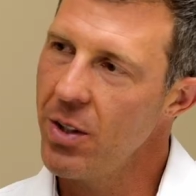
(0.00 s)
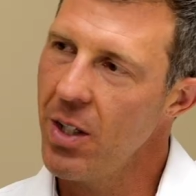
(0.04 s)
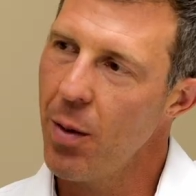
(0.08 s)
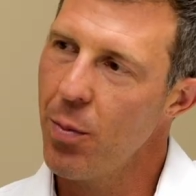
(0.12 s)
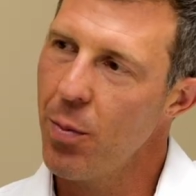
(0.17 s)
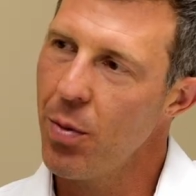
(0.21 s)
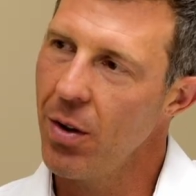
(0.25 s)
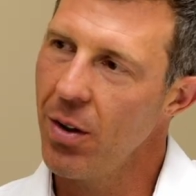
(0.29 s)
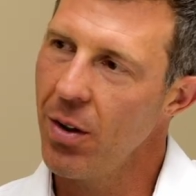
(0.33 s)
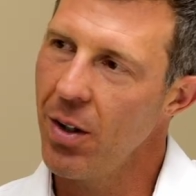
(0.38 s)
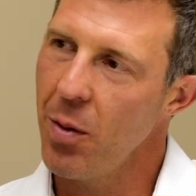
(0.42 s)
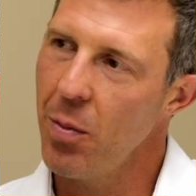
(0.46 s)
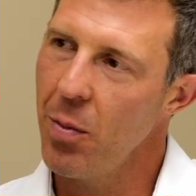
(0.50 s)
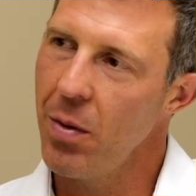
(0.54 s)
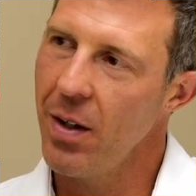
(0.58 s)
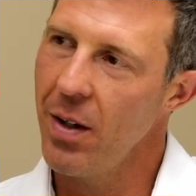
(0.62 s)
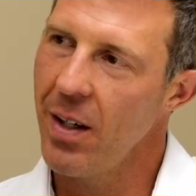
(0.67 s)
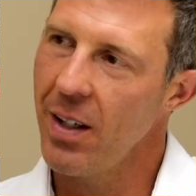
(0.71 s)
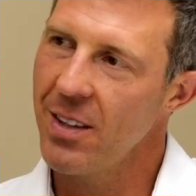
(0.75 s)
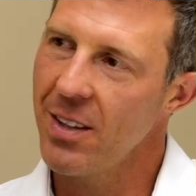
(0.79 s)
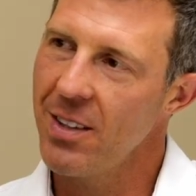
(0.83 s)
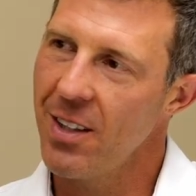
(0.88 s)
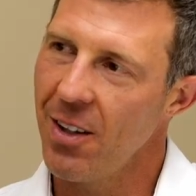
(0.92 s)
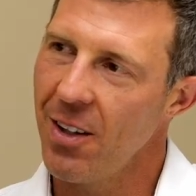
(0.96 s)
up really
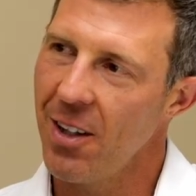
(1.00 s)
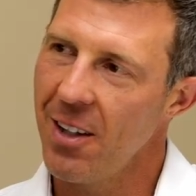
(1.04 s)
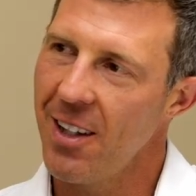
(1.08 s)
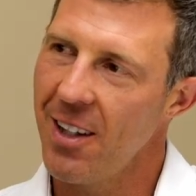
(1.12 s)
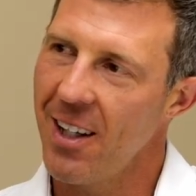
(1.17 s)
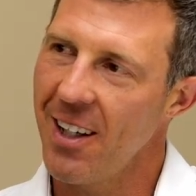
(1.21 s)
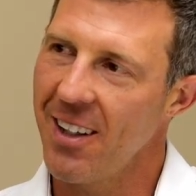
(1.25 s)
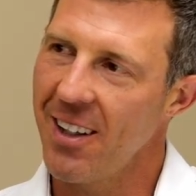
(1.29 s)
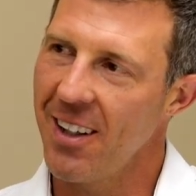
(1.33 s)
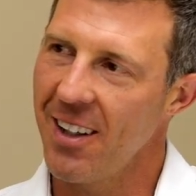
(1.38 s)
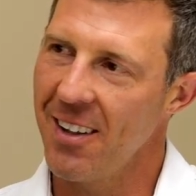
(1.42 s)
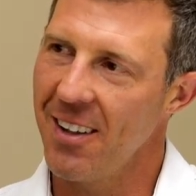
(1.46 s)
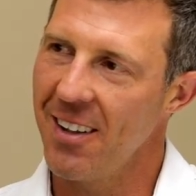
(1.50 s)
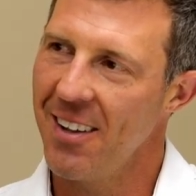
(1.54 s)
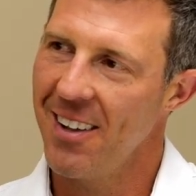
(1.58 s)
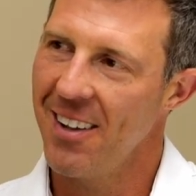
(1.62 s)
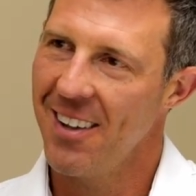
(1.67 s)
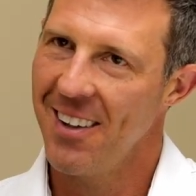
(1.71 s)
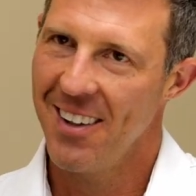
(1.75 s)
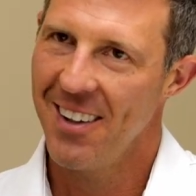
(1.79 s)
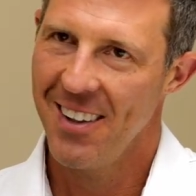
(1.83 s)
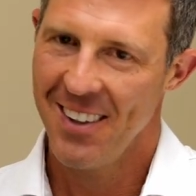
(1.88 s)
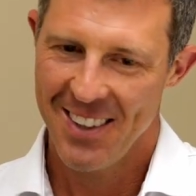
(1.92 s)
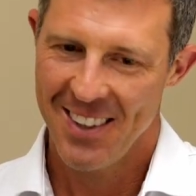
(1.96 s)
big so that they can
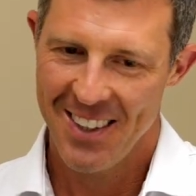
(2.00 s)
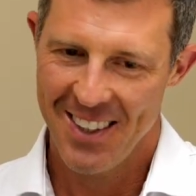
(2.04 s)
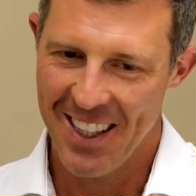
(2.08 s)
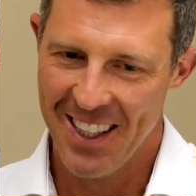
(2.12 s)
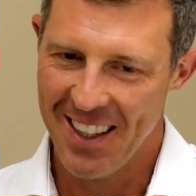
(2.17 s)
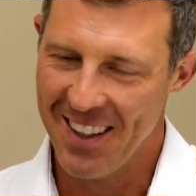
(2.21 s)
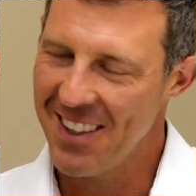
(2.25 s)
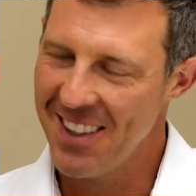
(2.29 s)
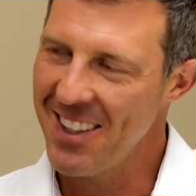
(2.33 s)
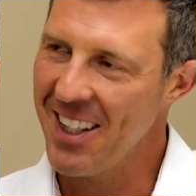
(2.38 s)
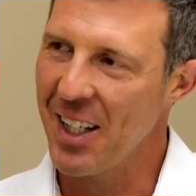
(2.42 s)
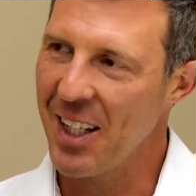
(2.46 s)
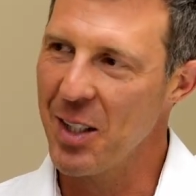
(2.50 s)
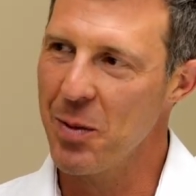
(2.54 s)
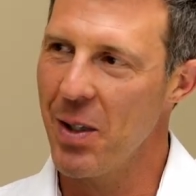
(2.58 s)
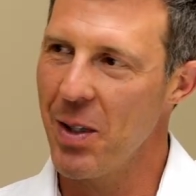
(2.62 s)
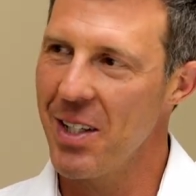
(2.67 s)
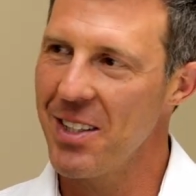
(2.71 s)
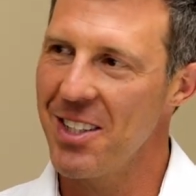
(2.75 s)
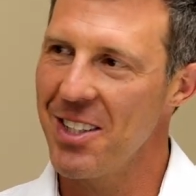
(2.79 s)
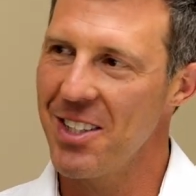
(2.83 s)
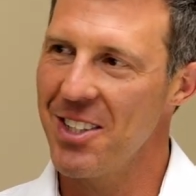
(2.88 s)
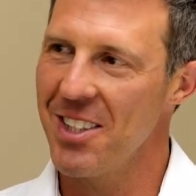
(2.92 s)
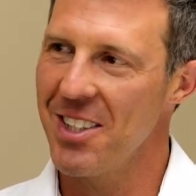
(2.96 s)
see the text
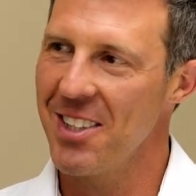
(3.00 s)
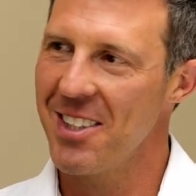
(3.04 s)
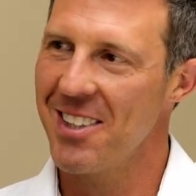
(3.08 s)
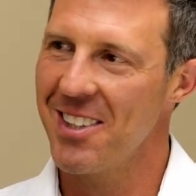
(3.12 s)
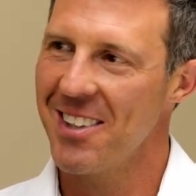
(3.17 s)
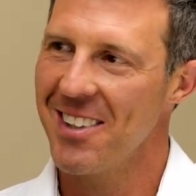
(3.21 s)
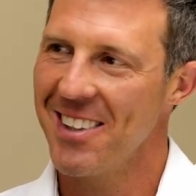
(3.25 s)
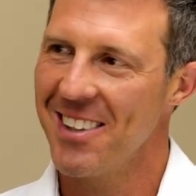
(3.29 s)
messages.